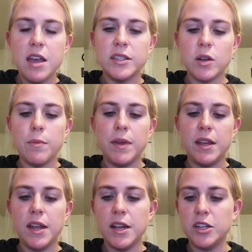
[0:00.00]
So I
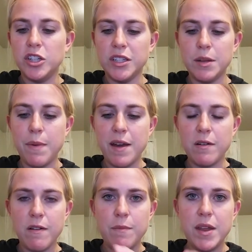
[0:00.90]
mean, in just a
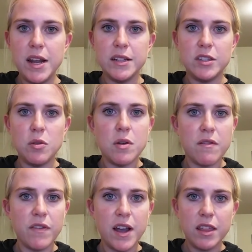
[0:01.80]
matter of minutes, you
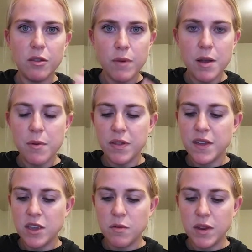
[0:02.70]
can find the right one
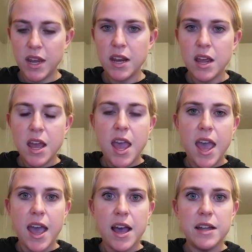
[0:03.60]
that you need
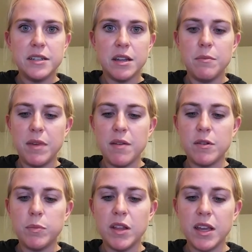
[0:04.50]
and be
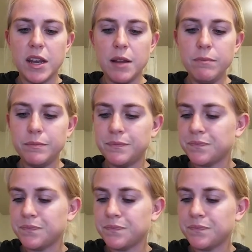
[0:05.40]
able to plug it in